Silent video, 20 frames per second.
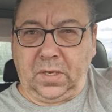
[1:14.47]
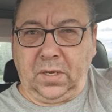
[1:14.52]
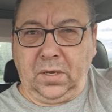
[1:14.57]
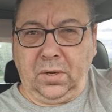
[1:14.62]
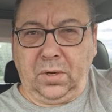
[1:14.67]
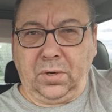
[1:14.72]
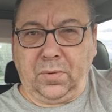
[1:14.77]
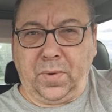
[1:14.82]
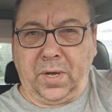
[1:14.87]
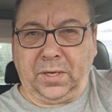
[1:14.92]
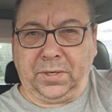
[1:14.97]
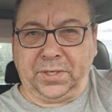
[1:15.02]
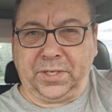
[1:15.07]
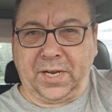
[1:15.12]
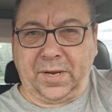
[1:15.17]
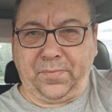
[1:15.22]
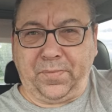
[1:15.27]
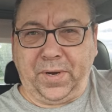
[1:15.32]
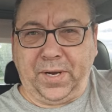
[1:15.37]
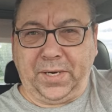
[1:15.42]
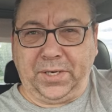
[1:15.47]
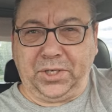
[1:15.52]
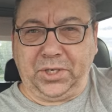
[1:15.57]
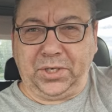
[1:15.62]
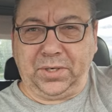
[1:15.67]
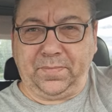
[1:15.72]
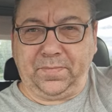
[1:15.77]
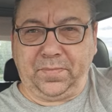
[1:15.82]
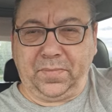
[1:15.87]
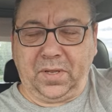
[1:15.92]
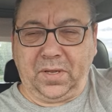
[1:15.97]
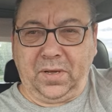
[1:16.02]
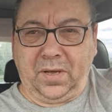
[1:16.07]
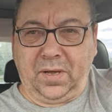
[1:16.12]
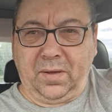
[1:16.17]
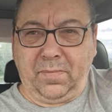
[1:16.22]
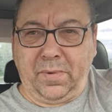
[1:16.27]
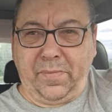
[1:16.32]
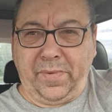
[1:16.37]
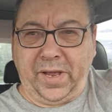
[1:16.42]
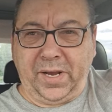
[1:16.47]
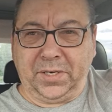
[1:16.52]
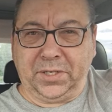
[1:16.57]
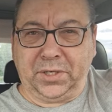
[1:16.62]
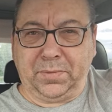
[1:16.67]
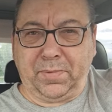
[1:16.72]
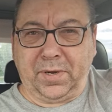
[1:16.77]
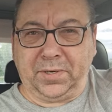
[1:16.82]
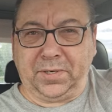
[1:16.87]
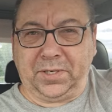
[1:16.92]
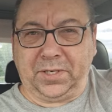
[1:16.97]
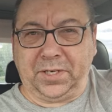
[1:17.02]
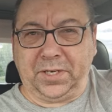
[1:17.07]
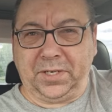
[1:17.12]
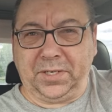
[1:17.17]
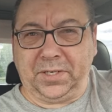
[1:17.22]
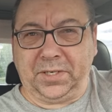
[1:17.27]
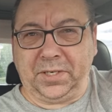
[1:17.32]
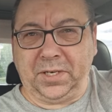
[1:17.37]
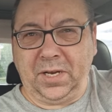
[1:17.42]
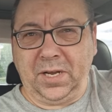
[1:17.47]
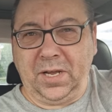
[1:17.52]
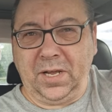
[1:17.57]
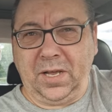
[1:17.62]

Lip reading: Oatwell Sandwich, my main sponsors,